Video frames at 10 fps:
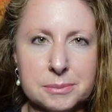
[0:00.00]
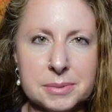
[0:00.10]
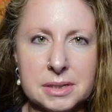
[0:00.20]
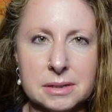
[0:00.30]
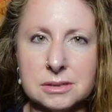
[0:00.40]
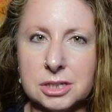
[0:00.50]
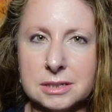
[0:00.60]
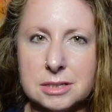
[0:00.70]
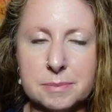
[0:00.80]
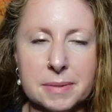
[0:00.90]
being
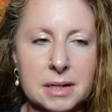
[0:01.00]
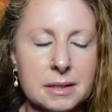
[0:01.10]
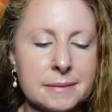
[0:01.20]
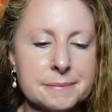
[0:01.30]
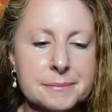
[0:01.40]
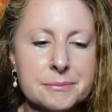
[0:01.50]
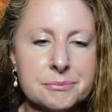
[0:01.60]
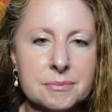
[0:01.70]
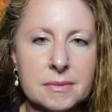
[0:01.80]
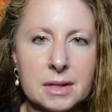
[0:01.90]
chased by
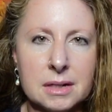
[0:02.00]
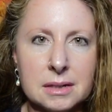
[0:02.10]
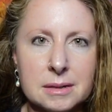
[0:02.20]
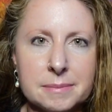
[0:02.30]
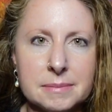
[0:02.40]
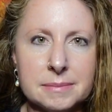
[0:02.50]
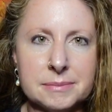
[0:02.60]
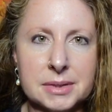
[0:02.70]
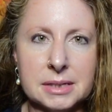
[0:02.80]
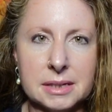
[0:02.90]
an
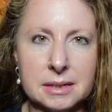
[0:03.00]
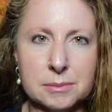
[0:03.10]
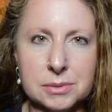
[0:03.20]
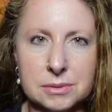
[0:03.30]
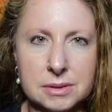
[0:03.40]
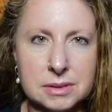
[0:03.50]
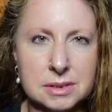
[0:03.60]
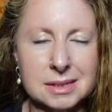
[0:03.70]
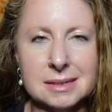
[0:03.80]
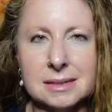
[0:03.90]
animal that's
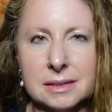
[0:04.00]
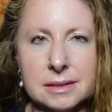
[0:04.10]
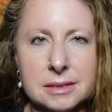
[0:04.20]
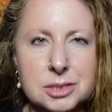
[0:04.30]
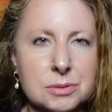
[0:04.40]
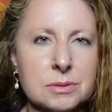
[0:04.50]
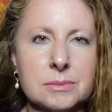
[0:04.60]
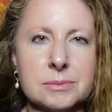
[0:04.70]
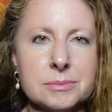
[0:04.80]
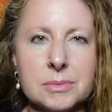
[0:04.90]
going to kill us
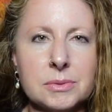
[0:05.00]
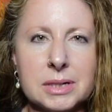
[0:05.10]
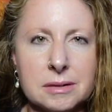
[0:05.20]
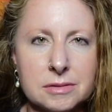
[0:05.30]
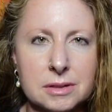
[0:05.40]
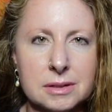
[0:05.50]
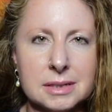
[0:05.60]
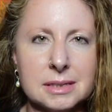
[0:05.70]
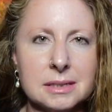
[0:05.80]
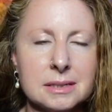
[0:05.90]
or whatever.
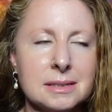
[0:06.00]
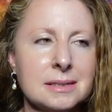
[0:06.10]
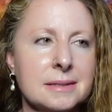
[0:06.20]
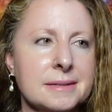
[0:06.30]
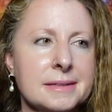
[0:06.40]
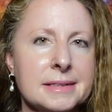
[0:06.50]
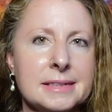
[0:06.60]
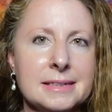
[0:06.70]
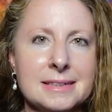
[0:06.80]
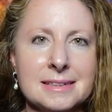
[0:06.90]

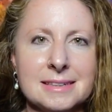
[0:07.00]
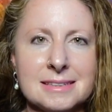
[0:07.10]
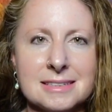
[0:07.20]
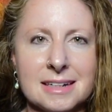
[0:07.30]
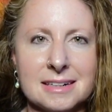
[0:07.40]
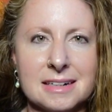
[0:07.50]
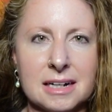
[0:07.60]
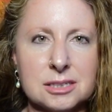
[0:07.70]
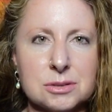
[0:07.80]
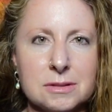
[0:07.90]
It's not an
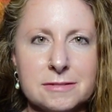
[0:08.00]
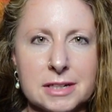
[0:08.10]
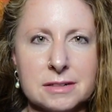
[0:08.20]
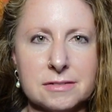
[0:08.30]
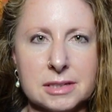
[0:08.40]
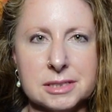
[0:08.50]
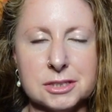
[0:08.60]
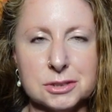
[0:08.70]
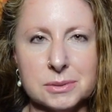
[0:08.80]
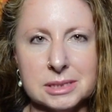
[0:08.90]
actual fight or flight
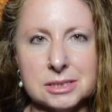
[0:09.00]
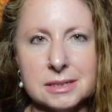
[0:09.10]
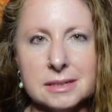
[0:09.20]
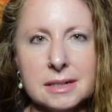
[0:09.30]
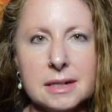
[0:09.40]
situation,